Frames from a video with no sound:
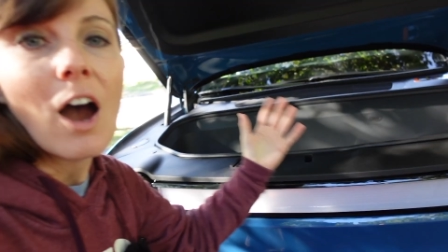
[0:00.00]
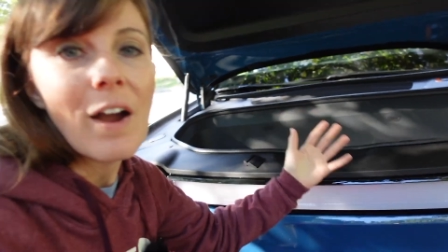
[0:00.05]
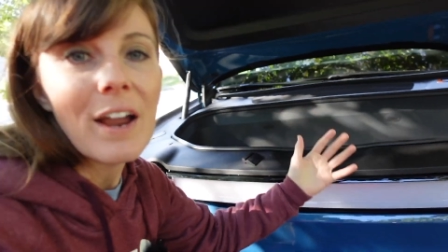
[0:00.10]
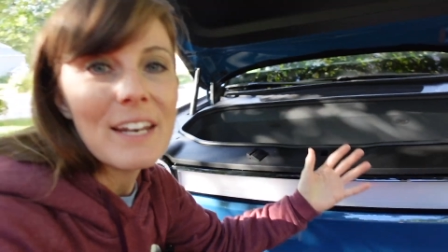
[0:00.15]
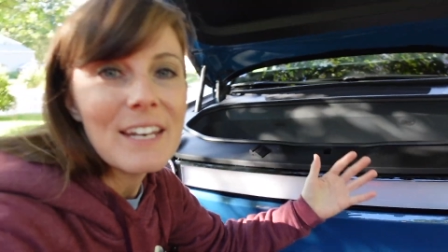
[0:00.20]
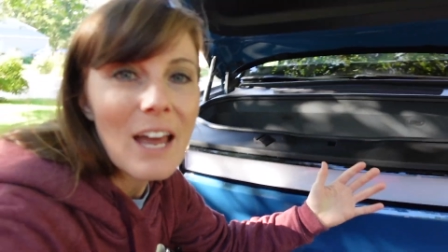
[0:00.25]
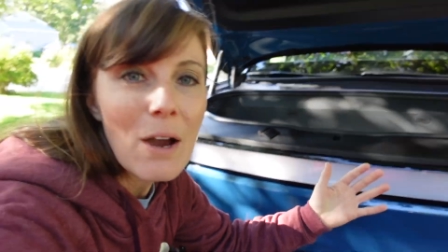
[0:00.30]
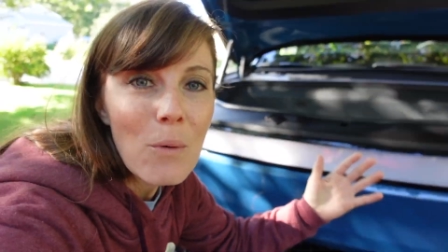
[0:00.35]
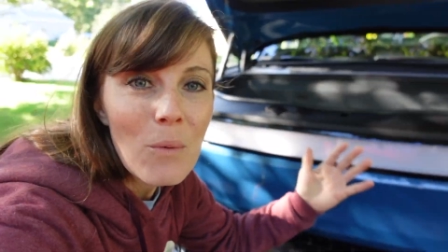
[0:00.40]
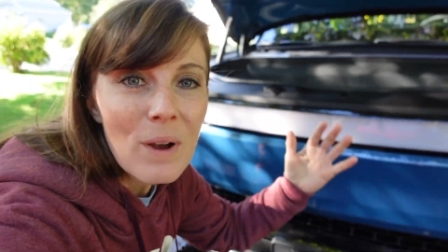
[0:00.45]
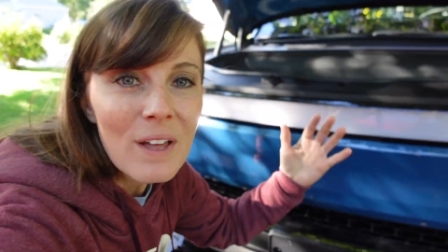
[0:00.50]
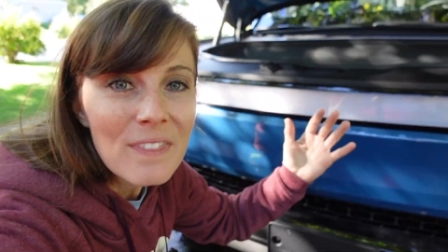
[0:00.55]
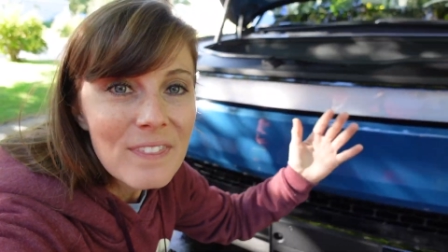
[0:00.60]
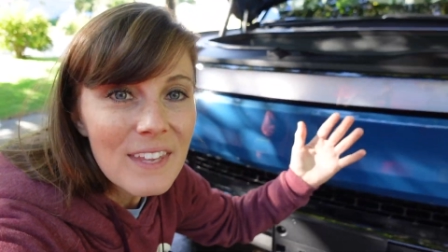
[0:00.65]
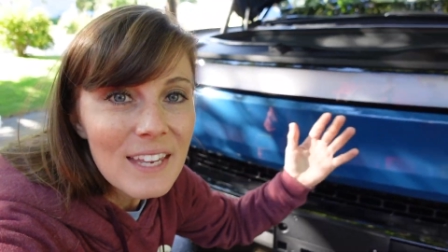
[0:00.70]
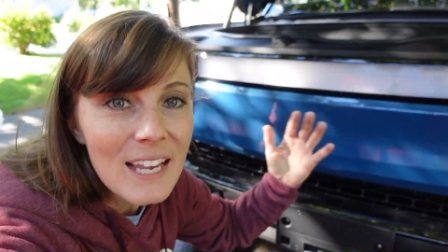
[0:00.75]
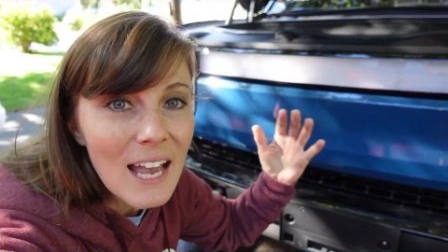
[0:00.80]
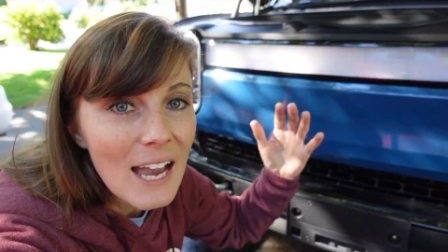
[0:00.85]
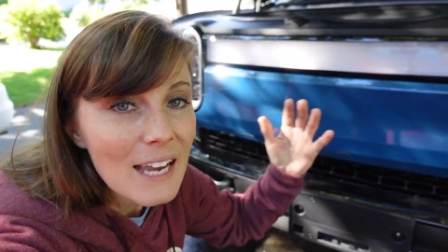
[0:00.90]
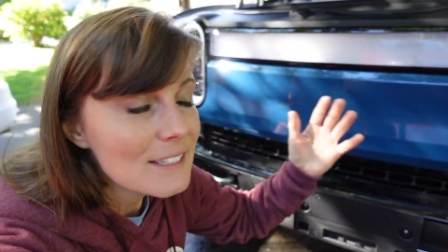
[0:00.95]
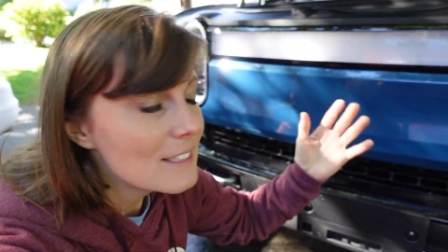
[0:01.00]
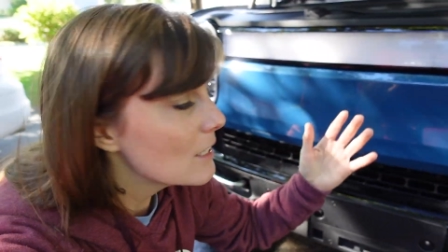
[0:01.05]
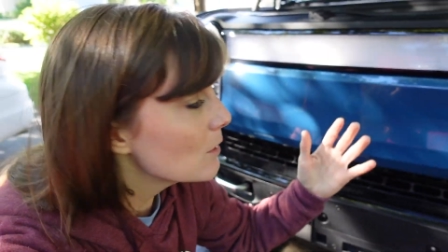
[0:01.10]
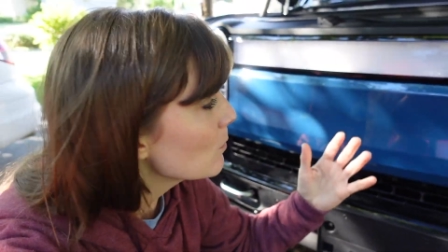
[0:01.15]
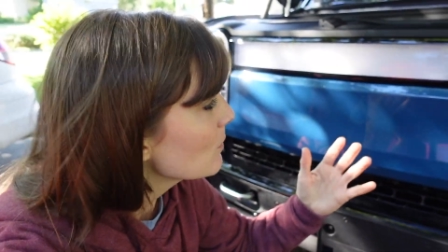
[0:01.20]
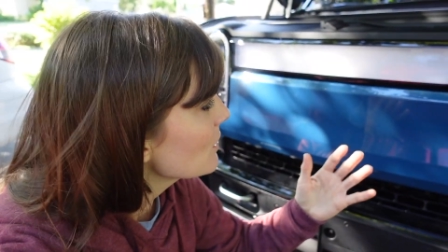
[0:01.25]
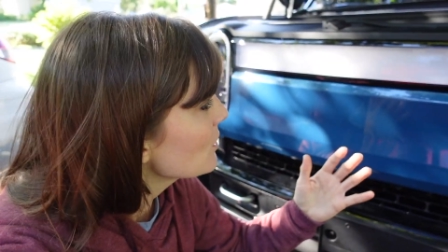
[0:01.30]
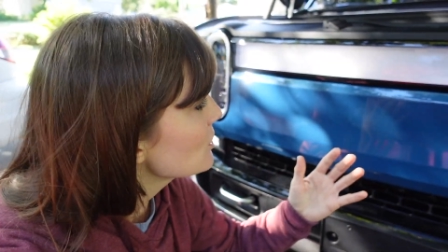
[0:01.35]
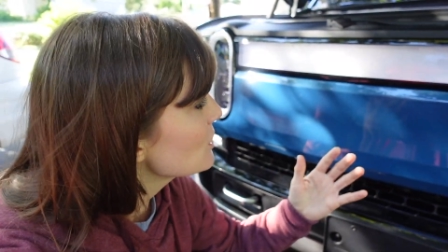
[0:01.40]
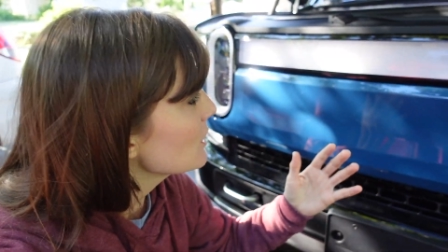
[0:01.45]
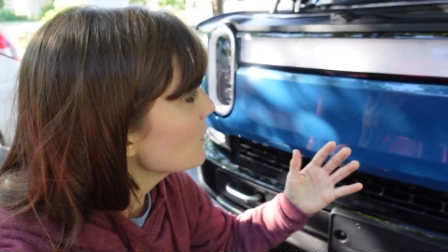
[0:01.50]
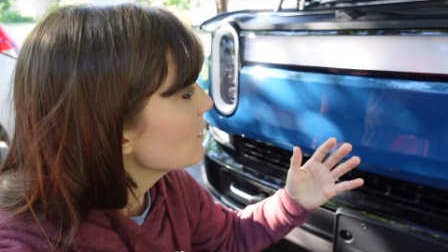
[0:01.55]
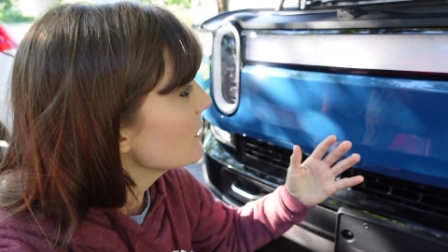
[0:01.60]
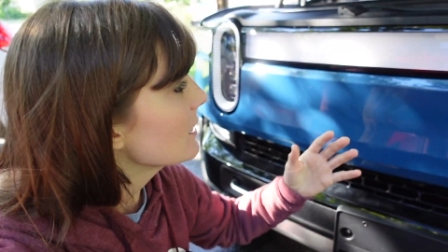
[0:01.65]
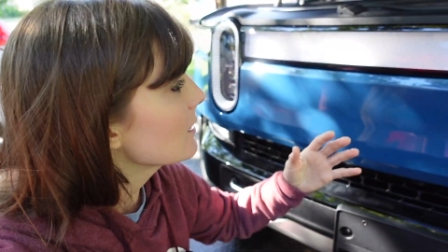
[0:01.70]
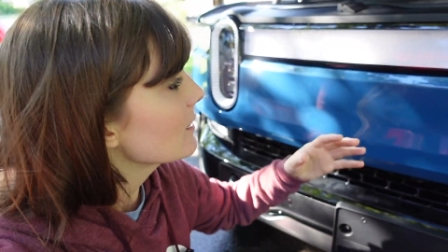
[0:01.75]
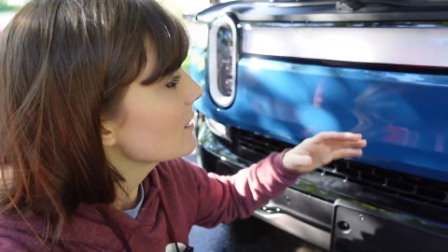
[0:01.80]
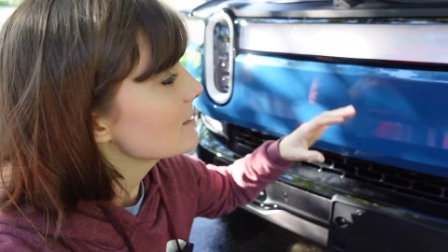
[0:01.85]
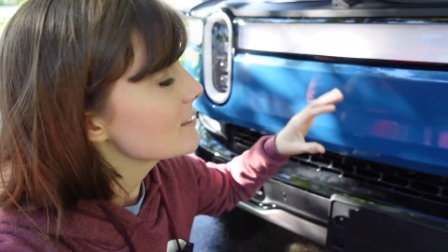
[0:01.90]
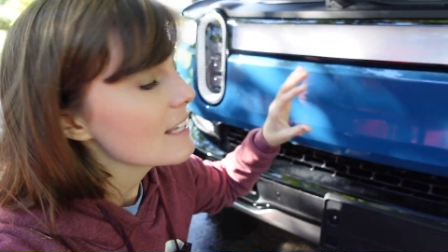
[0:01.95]
All right, now one thing I did want to show you
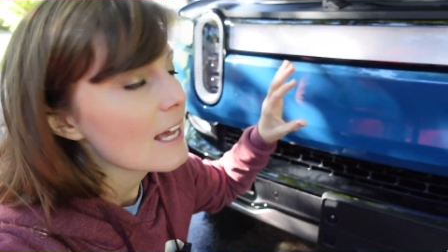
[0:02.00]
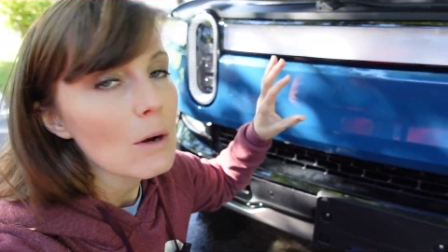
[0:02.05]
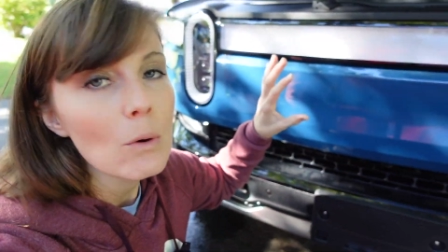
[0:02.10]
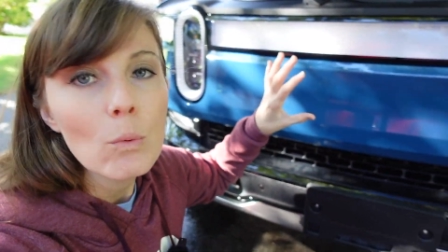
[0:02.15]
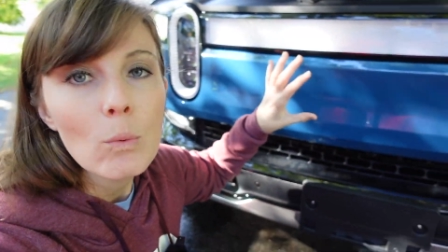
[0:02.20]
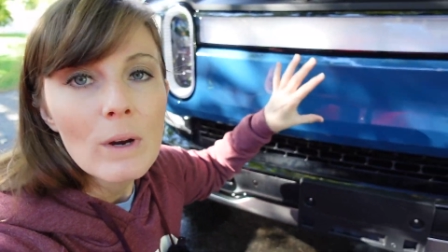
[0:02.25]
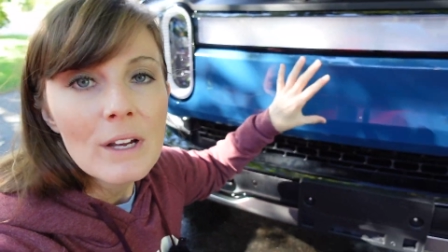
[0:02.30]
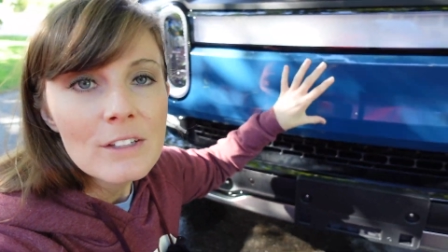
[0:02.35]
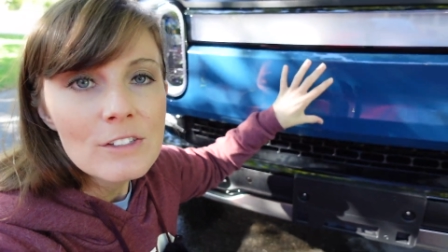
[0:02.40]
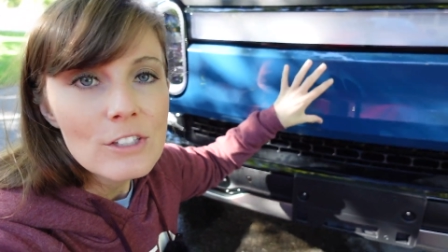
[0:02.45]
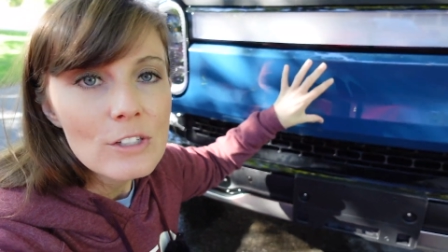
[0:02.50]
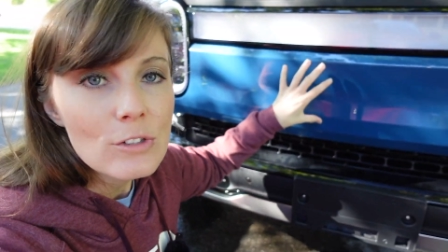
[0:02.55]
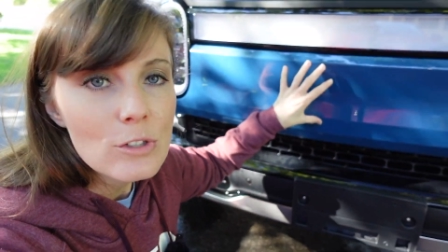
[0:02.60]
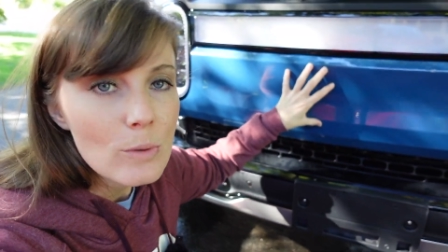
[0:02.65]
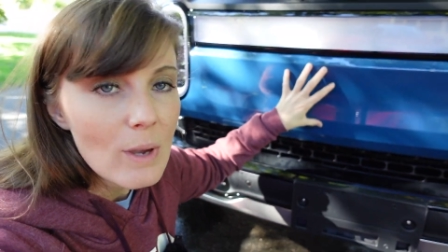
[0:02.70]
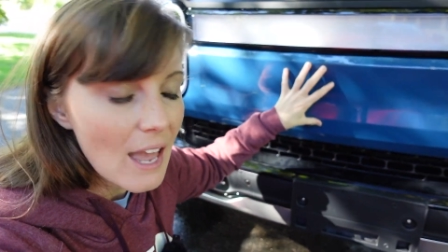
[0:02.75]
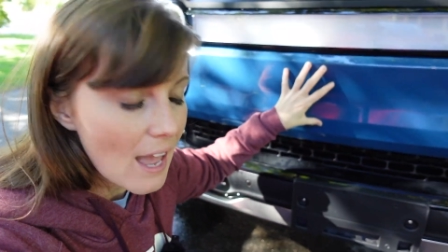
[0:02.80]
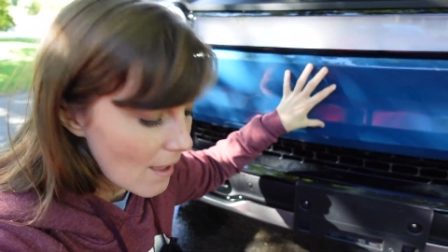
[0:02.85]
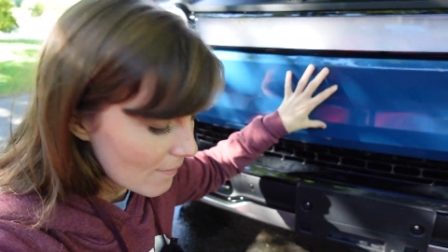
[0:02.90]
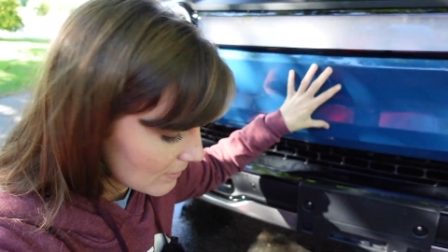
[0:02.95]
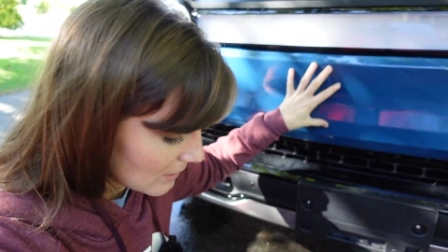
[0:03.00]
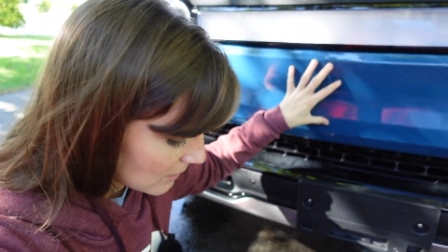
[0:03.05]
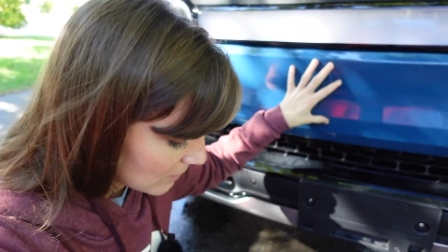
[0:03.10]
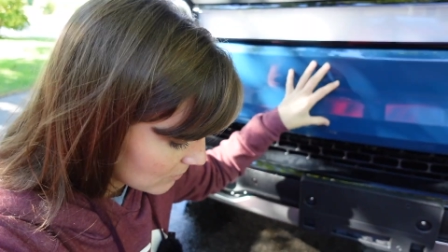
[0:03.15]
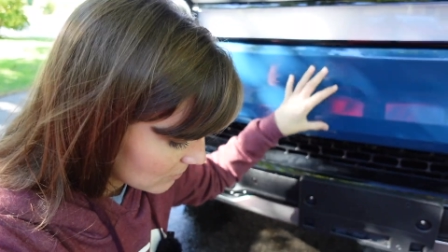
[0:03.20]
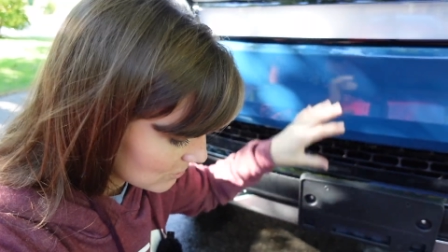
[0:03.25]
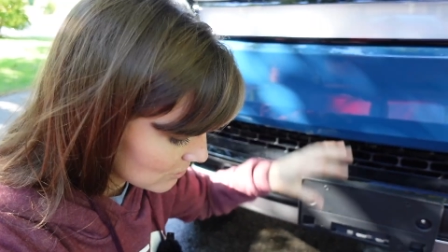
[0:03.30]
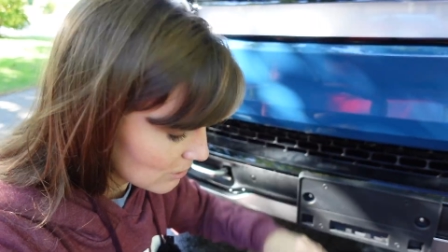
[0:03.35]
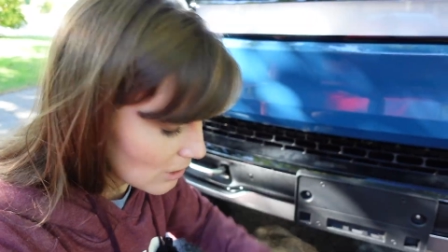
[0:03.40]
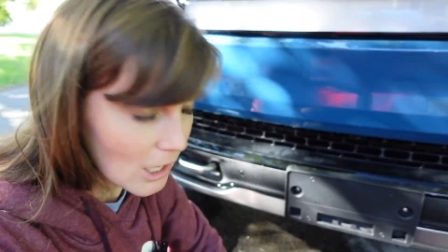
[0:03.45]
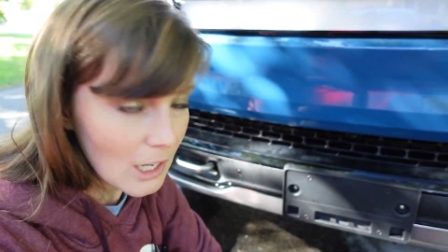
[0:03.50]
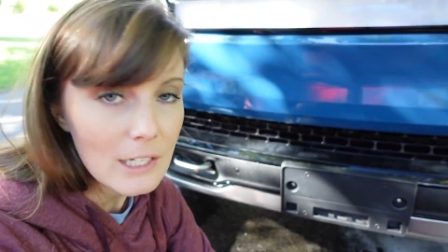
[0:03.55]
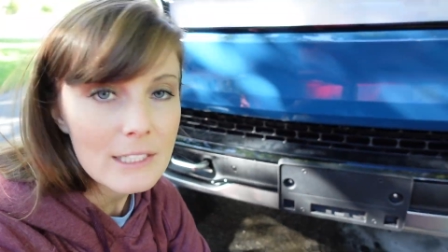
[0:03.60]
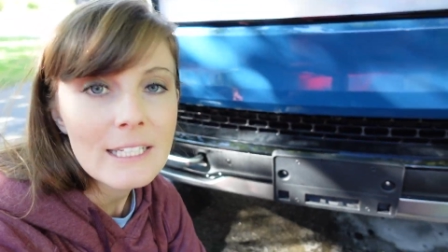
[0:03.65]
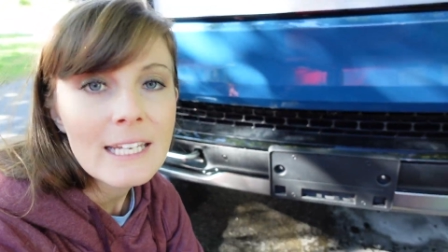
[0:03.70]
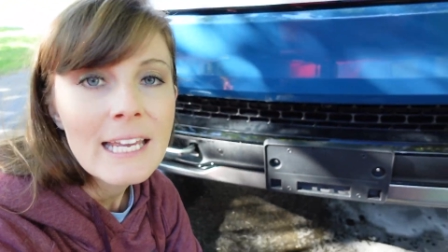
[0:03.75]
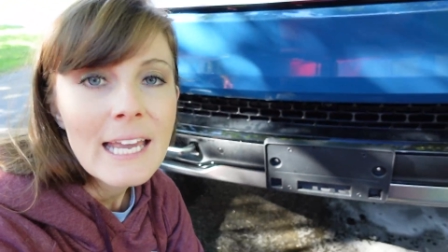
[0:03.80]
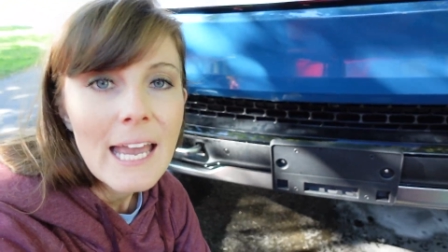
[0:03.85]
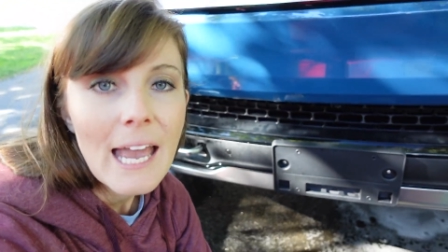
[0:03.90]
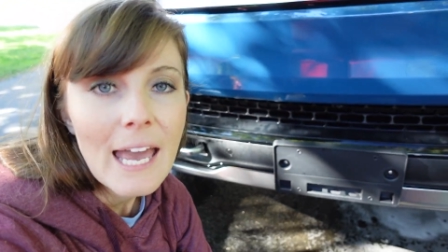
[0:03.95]
here is that once you do have it
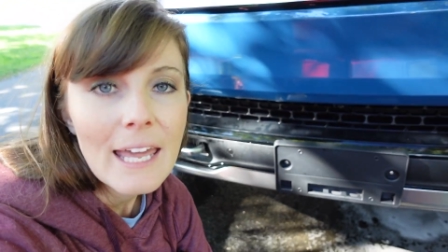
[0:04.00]
installed,